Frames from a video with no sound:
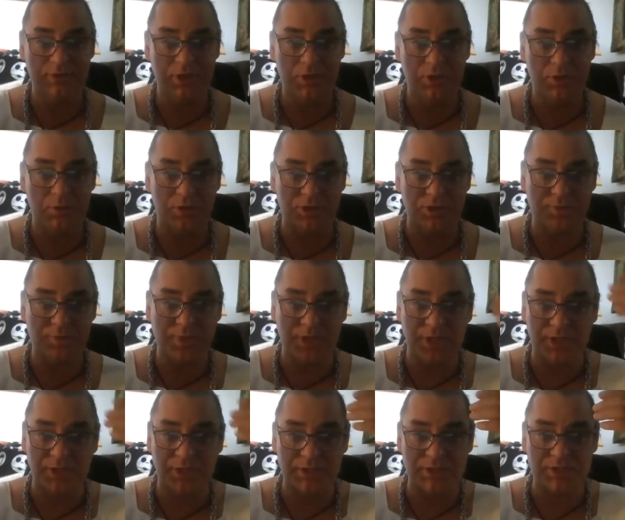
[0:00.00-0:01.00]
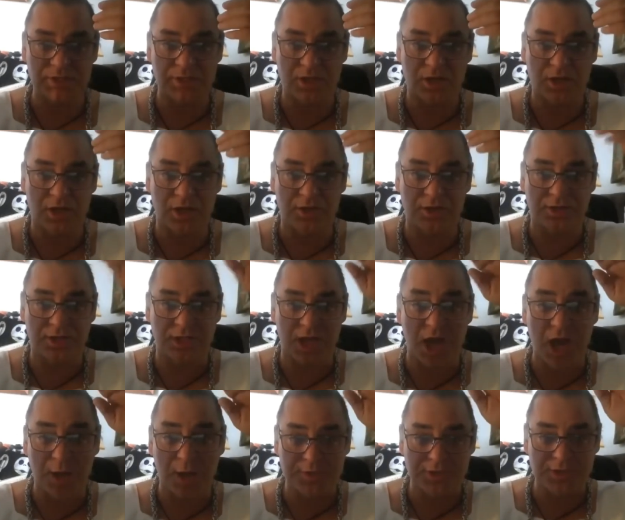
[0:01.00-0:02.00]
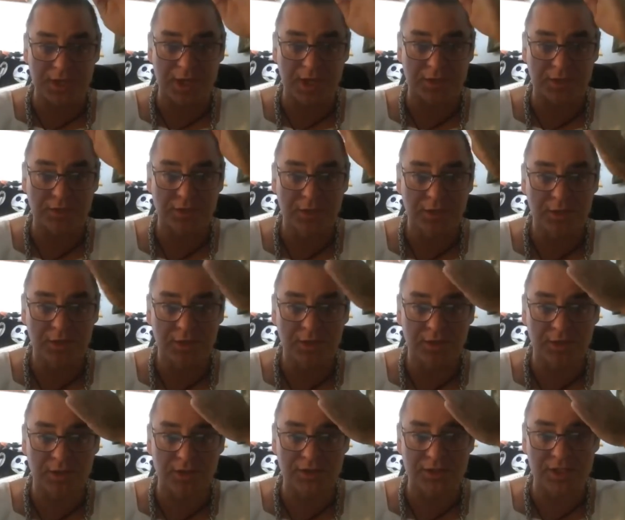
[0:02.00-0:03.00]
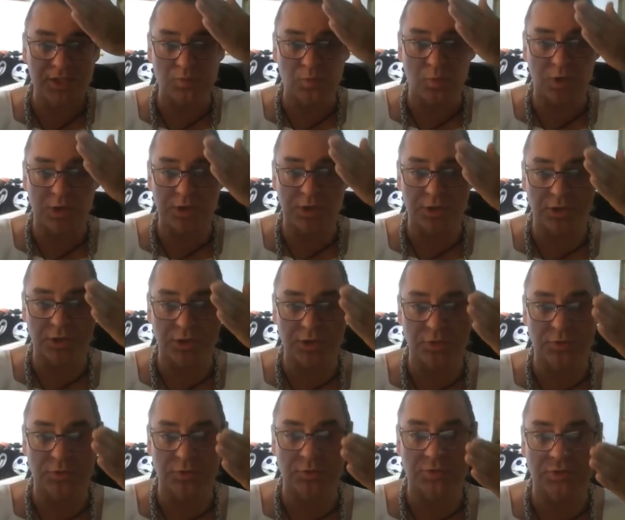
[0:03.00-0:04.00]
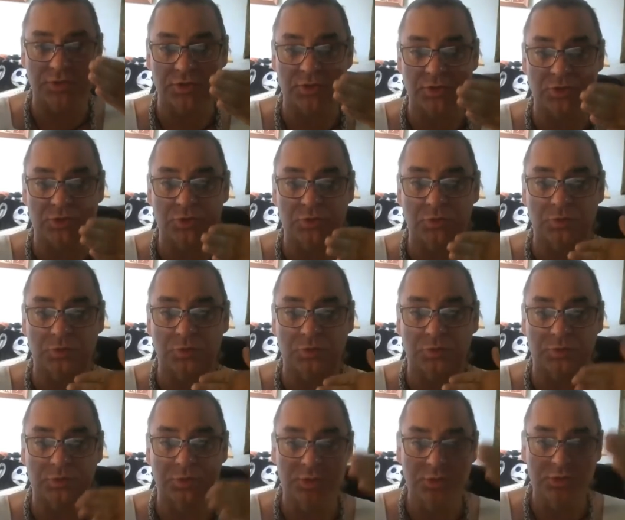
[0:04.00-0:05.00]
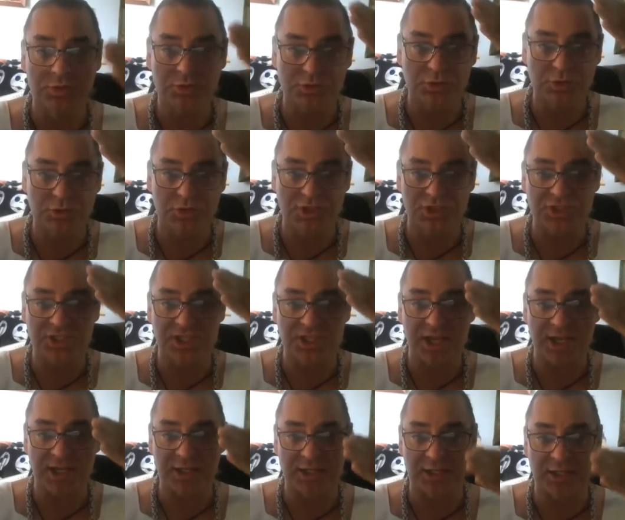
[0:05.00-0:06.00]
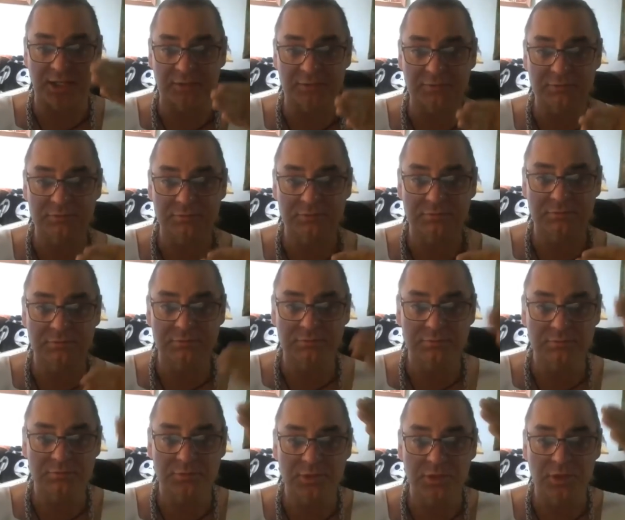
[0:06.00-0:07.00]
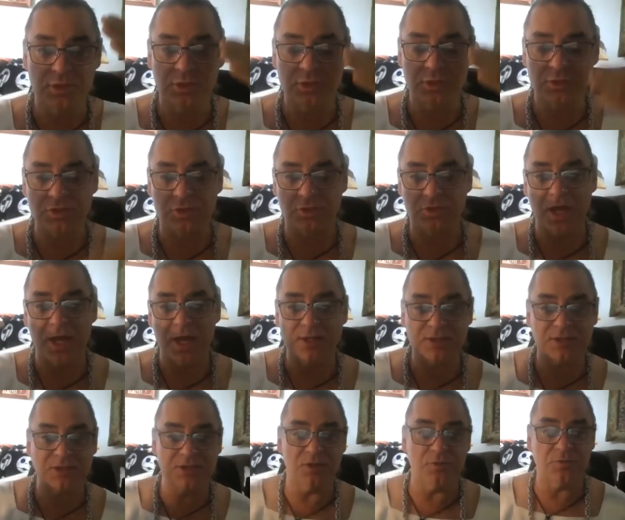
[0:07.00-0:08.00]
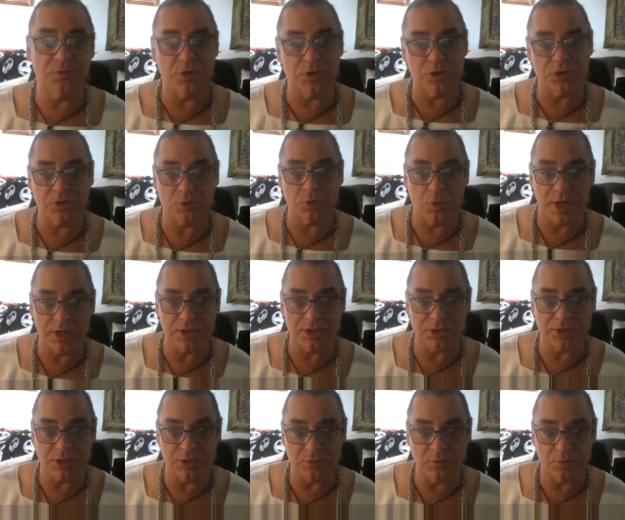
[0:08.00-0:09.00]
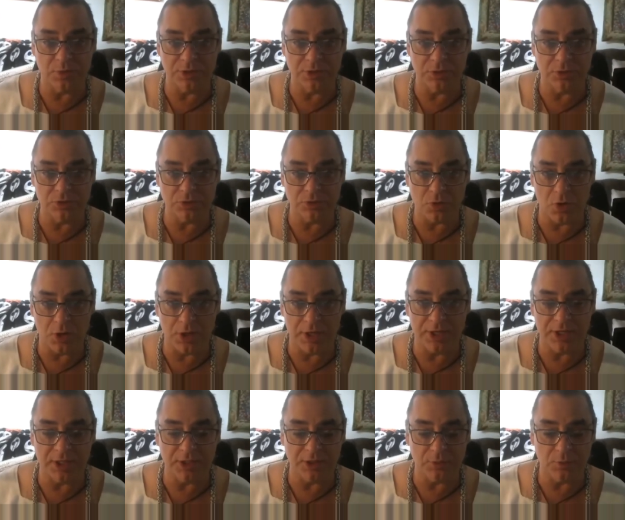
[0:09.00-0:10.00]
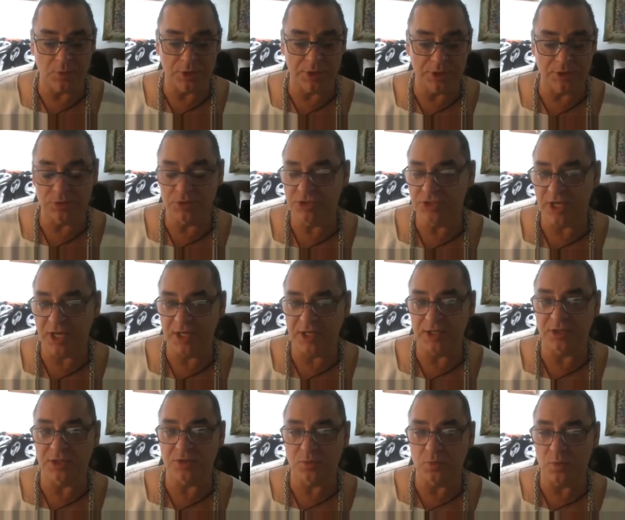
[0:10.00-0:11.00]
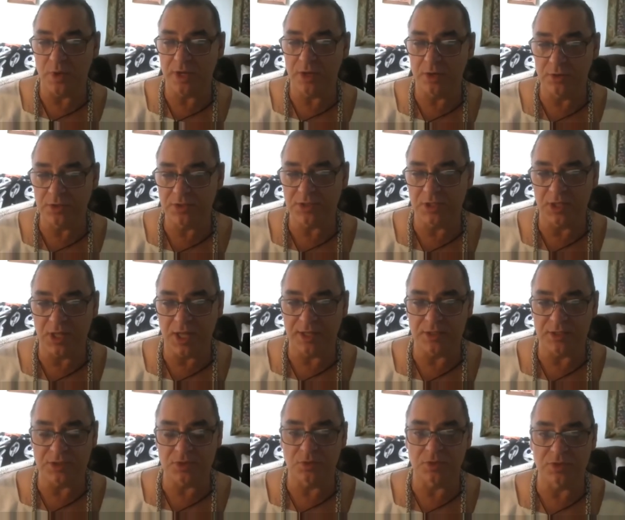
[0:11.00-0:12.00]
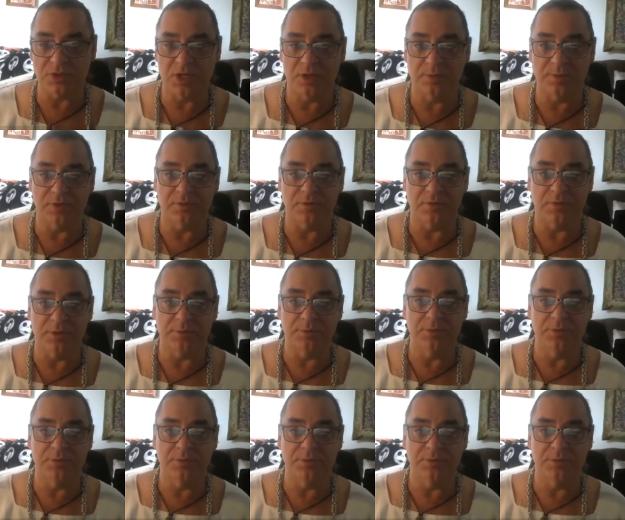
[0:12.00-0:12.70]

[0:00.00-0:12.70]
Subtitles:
which means on the object, this is where you're going to use the tool to do the shading. So that's the first question when you're drawing and you want to do shading, is where is the light source coming from?